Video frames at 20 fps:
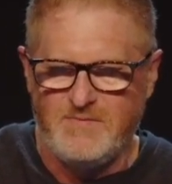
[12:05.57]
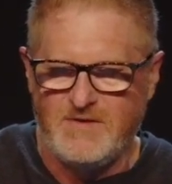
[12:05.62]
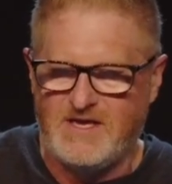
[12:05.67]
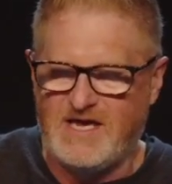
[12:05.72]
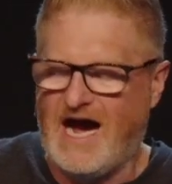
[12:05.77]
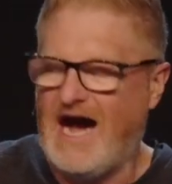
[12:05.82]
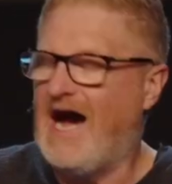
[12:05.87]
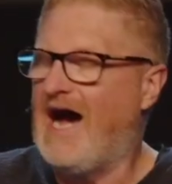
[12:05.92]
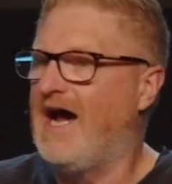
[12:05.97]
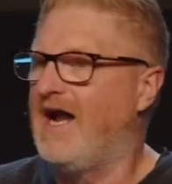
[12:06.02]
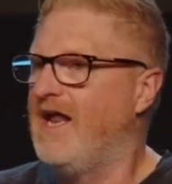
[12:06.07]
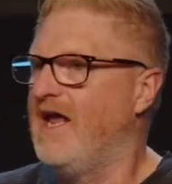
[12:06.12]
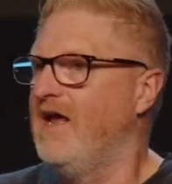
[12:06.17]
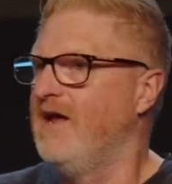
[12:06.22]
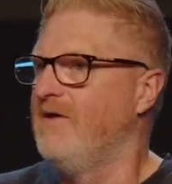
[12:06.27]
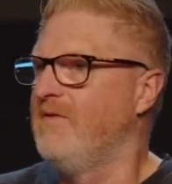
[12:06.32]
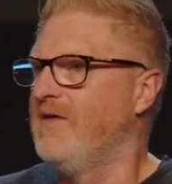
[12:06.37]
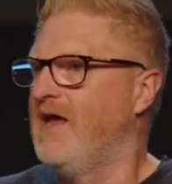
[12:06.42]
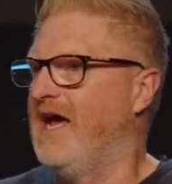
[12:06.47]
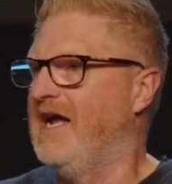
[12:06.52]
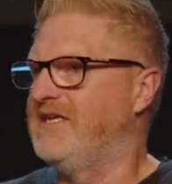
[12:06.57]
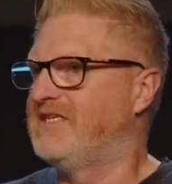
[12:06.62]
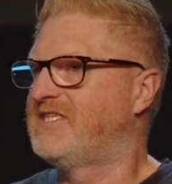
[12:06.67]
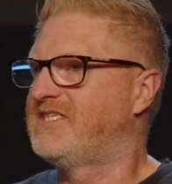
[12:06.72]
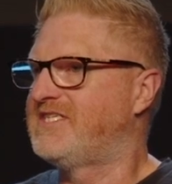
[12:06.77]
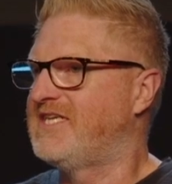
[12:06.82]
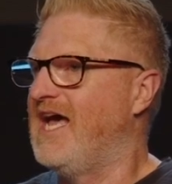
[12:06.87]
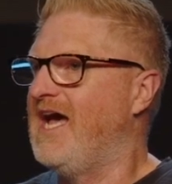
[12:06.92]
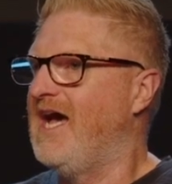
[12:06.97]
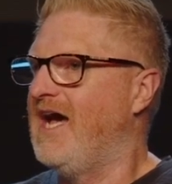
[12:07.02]
God had
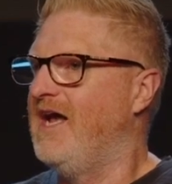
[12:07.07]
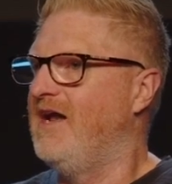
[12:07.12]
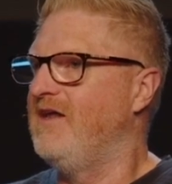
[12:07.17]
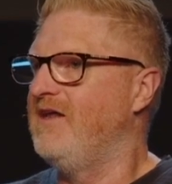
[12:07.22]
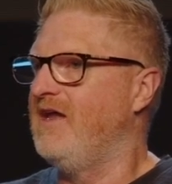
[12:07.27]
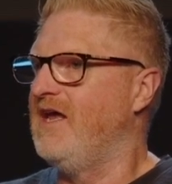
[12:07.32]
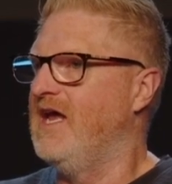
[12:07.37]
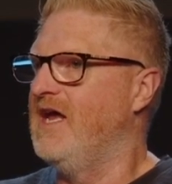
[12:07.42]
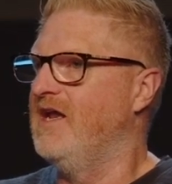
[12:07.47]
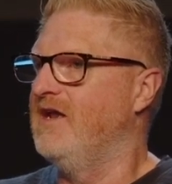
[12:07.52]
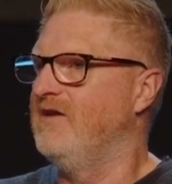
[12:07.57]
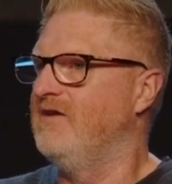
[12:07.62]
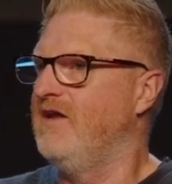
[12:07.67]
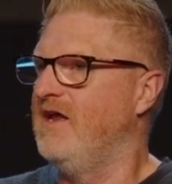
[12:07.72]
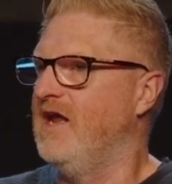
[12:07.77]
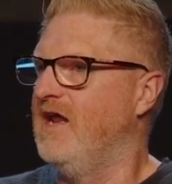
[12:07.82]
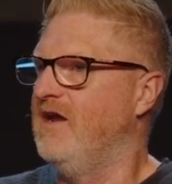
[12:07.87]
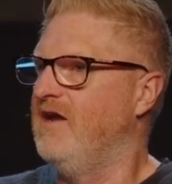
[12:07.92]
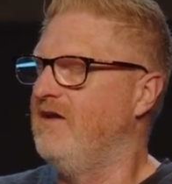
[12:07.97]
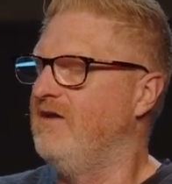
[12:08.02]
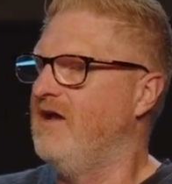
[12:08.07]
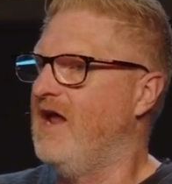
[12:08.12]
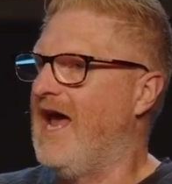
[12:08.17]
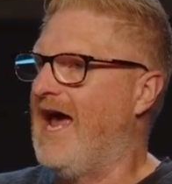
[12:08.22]
said in